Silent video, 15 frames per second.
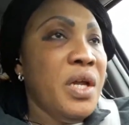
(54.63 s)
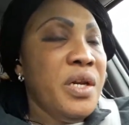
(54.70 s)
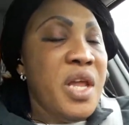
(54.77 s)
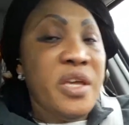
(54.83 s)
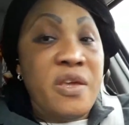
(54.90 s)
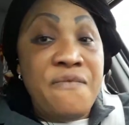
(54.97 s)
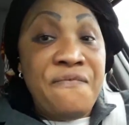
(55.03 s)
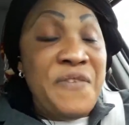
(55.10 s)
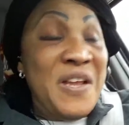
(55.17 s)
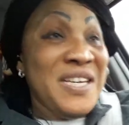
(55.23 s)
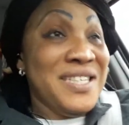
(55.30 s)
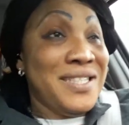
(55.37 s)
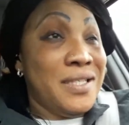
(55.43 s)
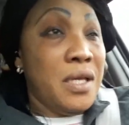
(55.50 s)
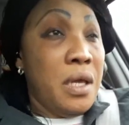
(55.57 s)
then can
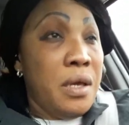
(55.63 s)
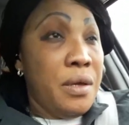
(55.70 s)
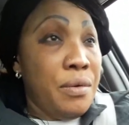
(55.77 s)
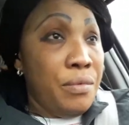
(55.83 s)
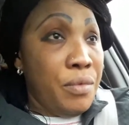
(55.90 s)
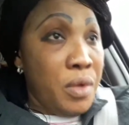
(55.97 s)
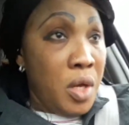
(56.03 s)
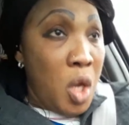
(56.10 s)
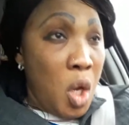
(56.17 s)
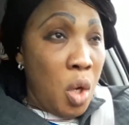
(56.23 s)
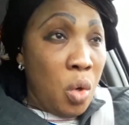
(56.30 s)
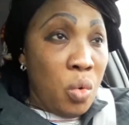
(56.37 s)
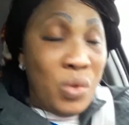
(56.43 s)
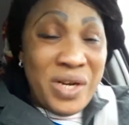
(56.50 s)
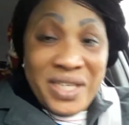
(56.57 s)
feel say
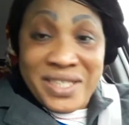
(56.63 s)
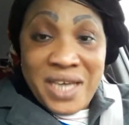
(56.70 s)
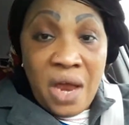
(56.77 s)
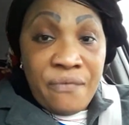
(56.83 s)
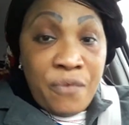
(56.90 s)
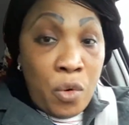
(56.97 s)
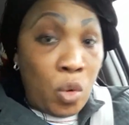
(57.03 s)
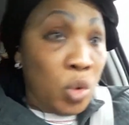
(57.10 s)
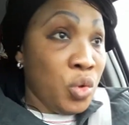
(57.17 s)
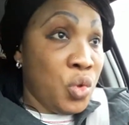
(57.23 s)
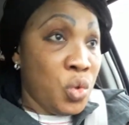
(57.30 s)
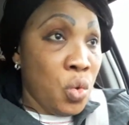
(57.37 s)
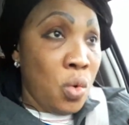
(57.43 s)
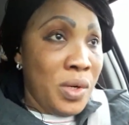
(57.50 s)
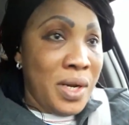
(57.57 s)
we the try for
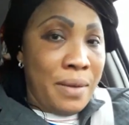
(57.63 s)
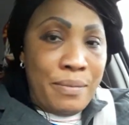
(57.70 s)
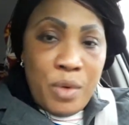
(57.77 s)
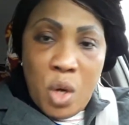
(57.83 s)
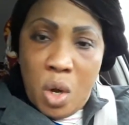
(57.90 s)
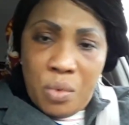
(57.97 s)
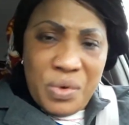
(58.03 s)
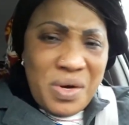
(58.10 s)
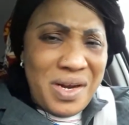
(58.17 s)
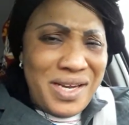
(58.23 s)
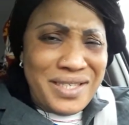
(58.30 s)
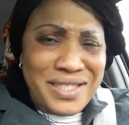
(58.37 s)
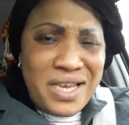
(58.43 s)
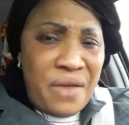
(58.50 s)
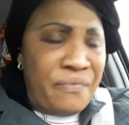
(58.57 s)
control them. no we not
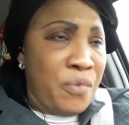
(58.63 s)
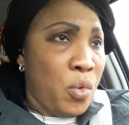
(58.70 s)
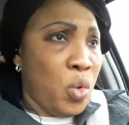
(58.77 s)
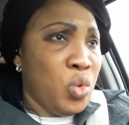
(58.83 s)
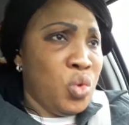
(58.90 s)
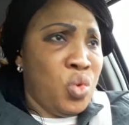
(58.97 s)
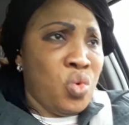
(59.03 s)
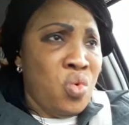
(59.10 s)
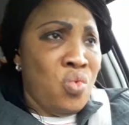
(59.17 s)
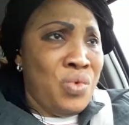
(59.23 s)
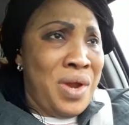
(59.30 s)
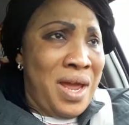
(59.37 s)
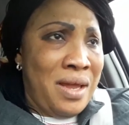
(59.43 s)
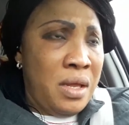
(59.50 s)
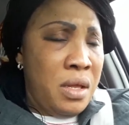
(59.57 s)
the try for control
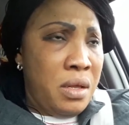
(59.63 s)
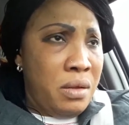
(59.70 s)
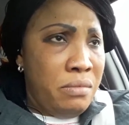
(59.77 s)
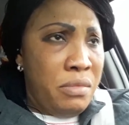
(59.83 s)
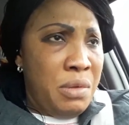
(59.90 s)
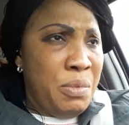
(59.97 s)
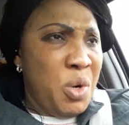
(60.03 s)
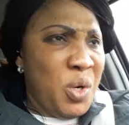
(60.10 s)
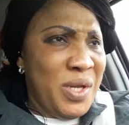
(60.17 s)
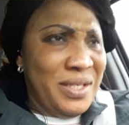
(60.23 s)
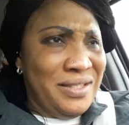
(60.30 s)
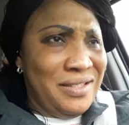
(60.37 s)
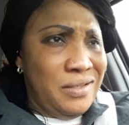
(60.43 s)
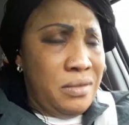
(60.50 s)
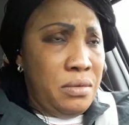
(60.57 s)
una my
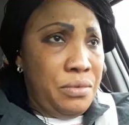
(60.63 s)
brothers